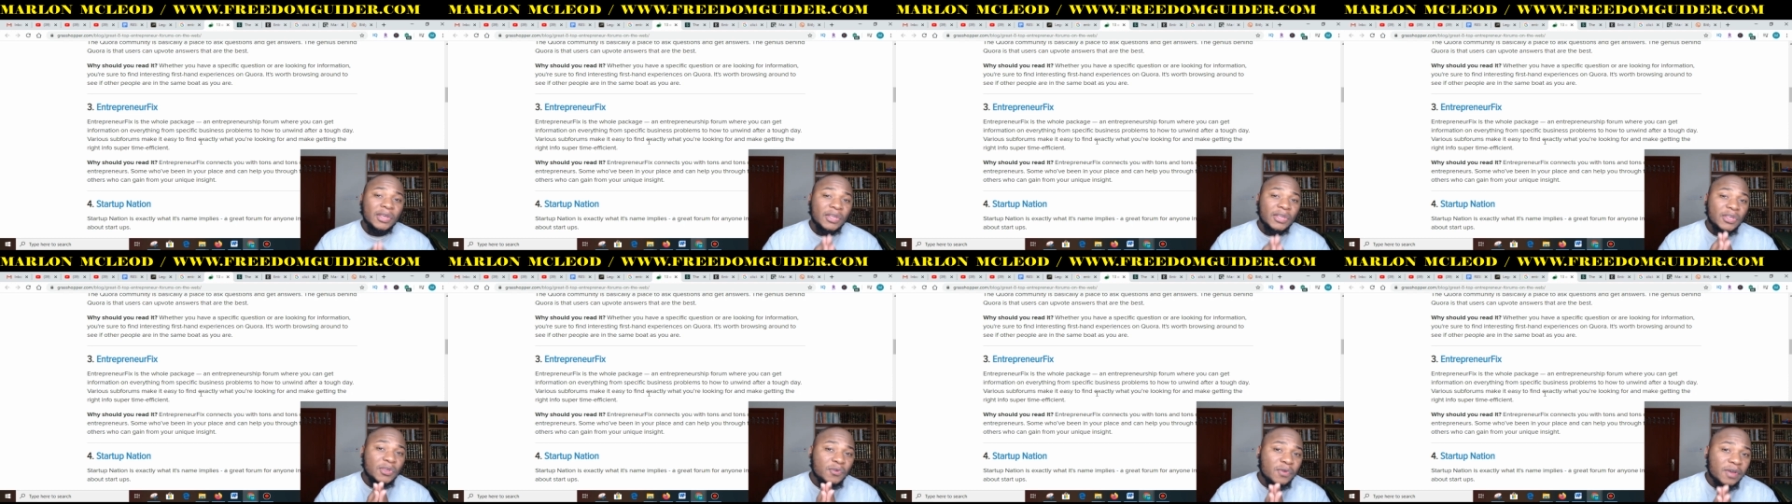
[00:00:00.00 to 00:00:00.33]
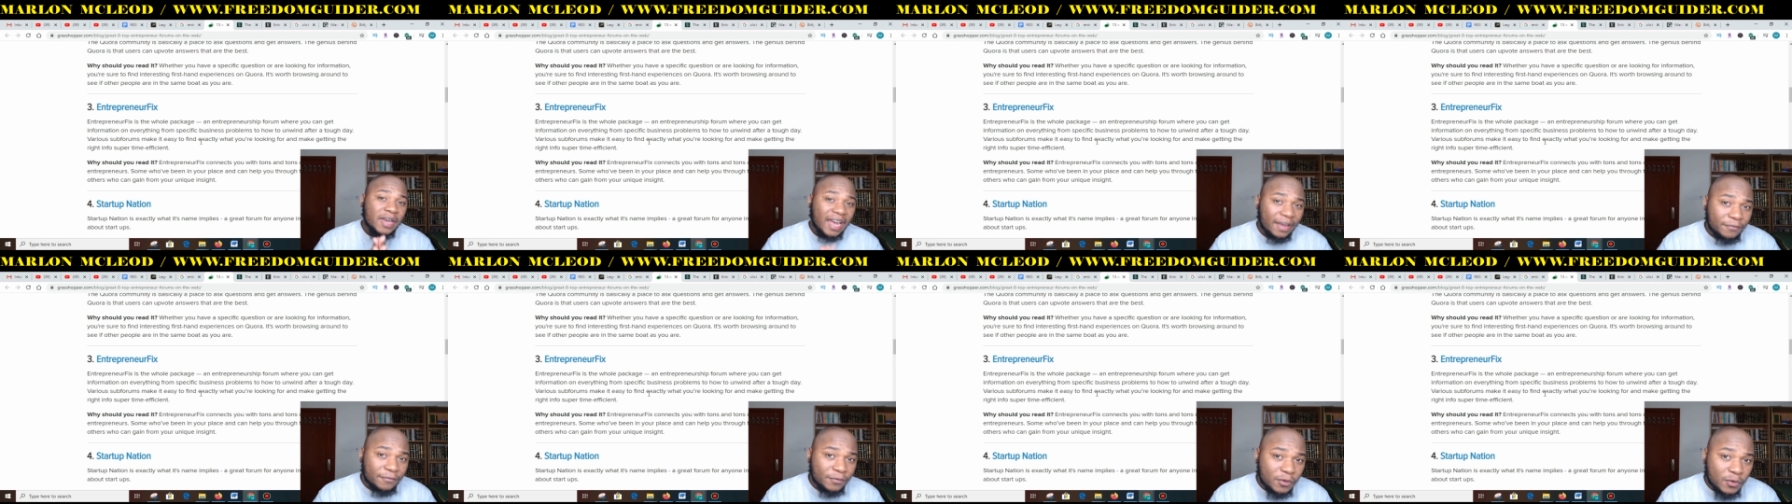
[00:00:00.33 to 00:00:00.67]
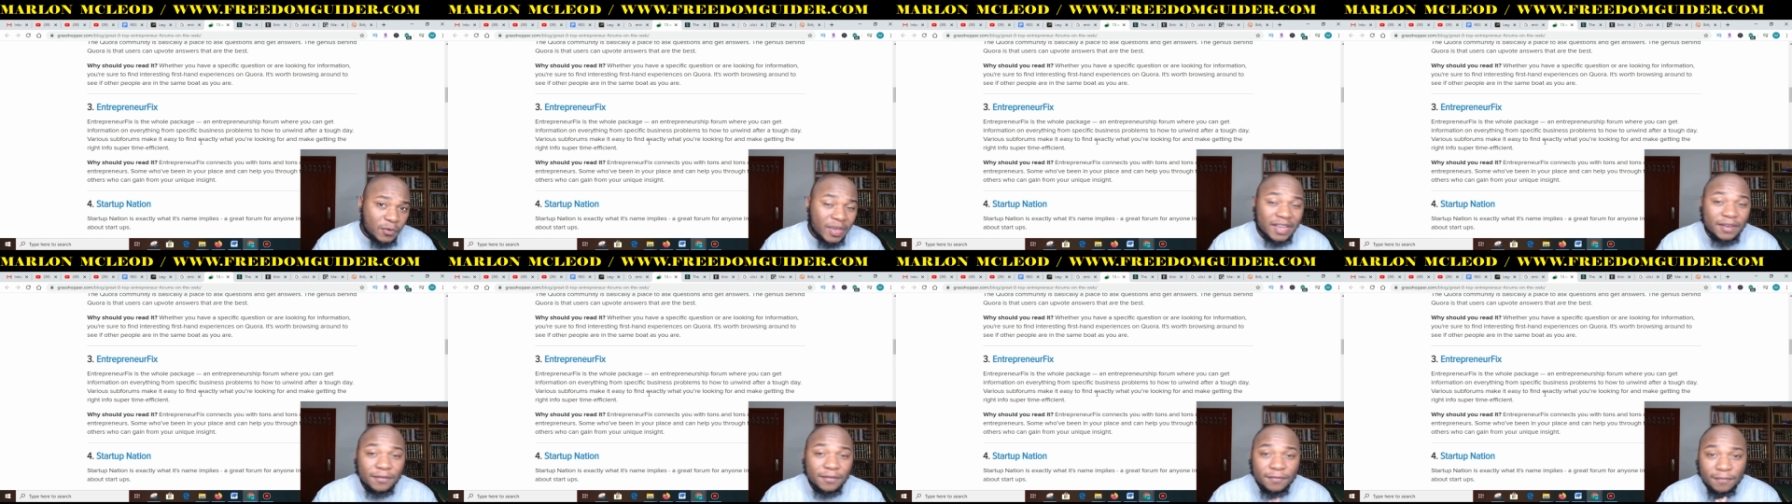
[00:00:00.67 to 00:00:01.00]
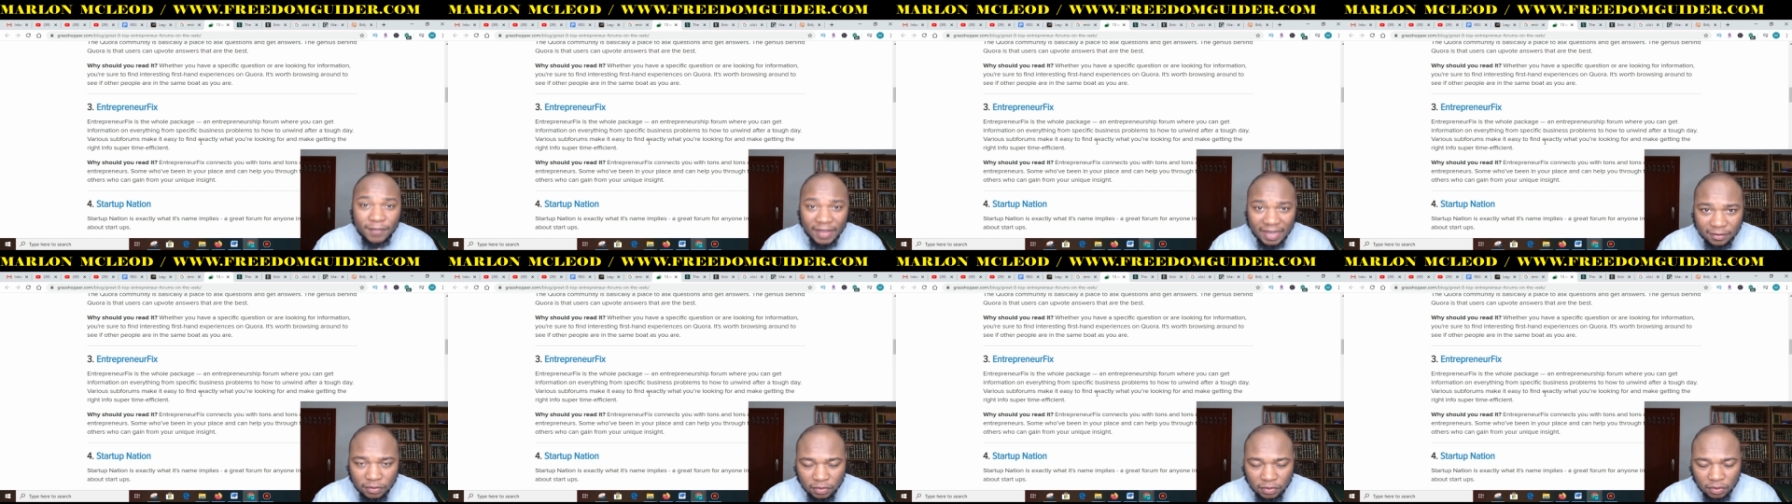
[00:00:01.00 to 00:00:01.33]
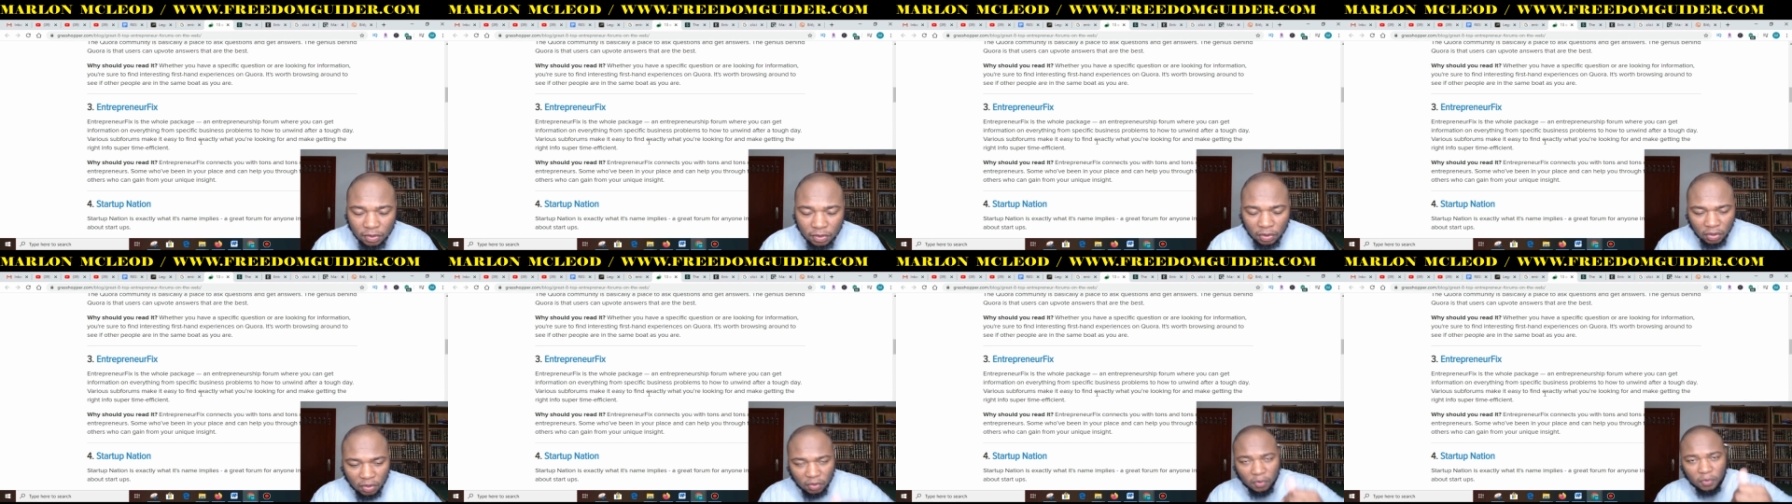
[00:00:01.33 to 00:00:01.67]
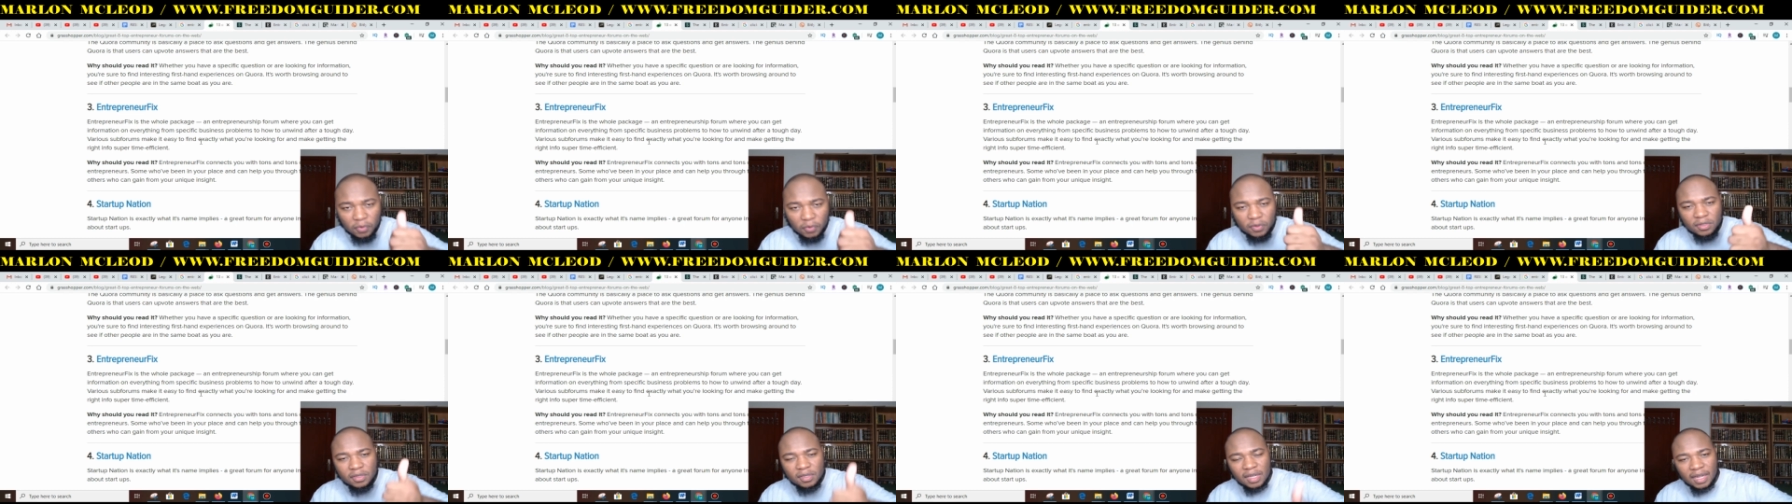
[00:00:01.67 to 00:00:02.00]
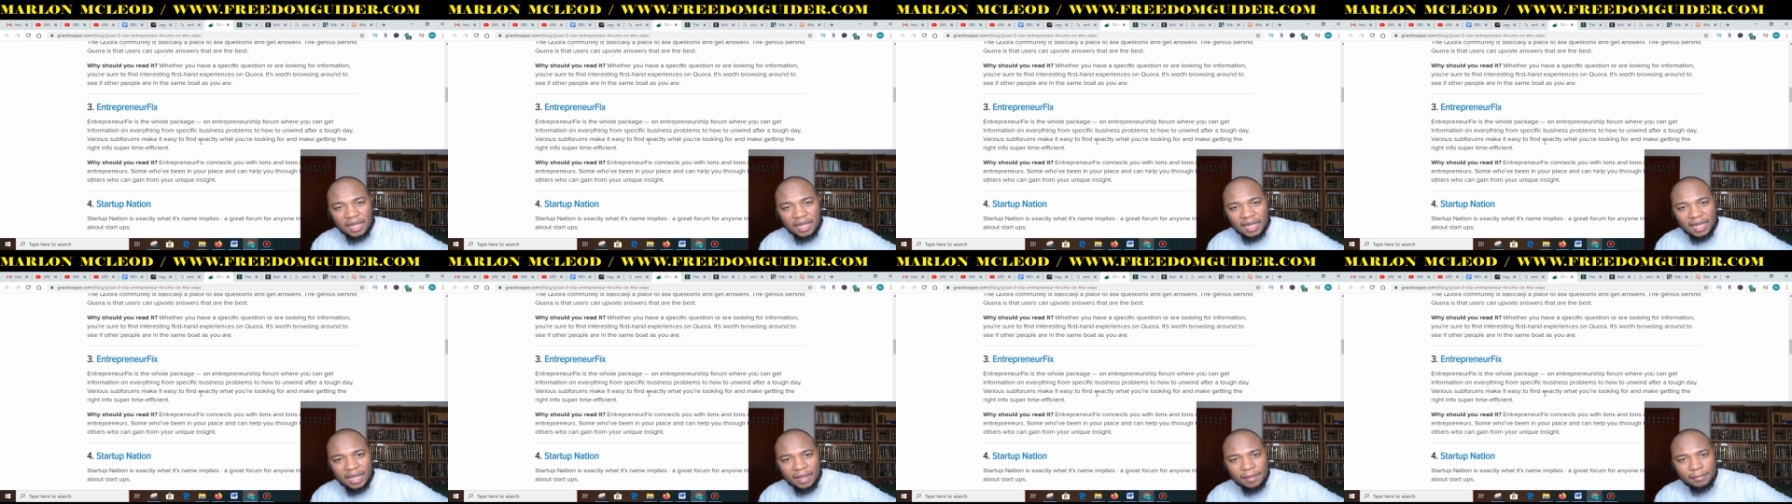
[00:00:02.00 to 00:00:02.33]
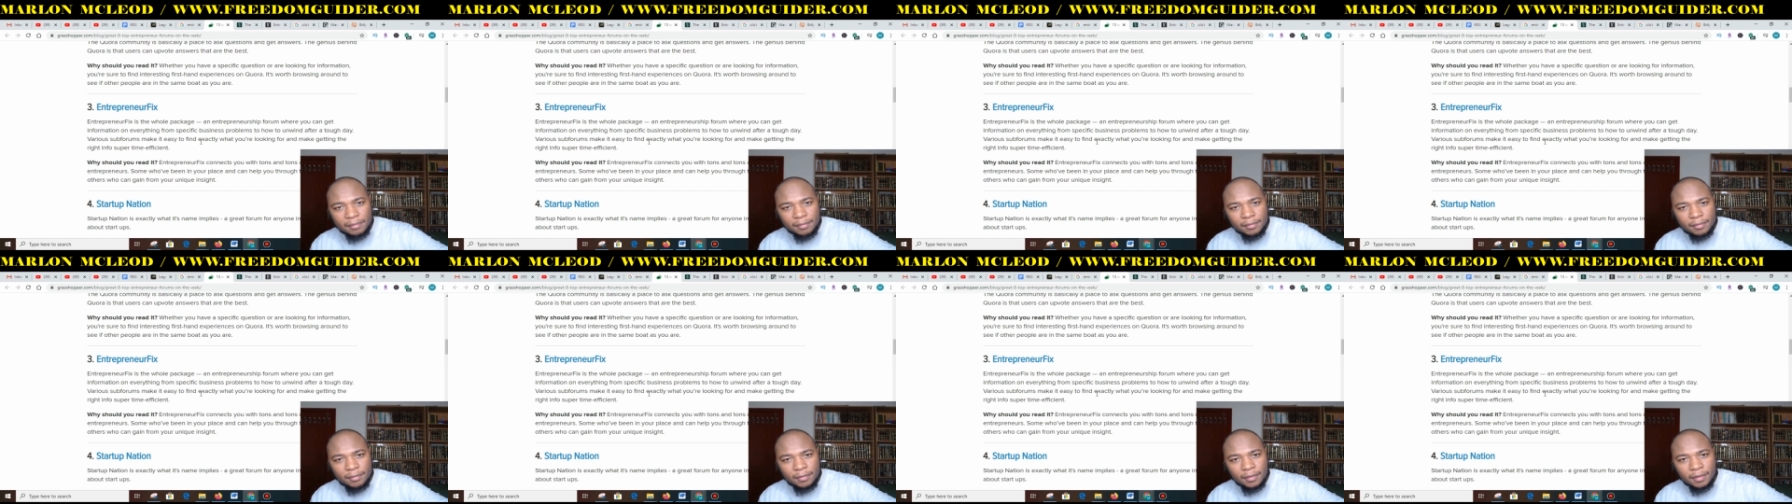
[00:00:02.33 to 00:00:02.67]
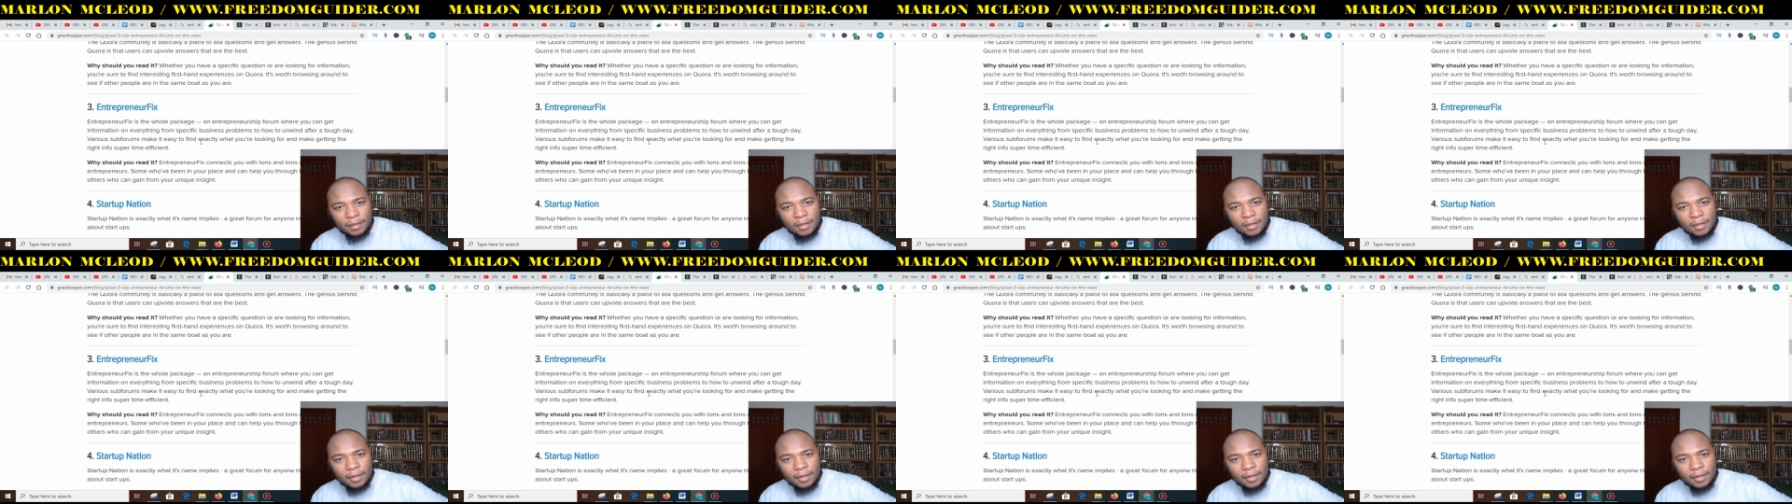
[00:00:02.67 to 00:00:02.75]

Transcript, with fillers: You have to invest your time,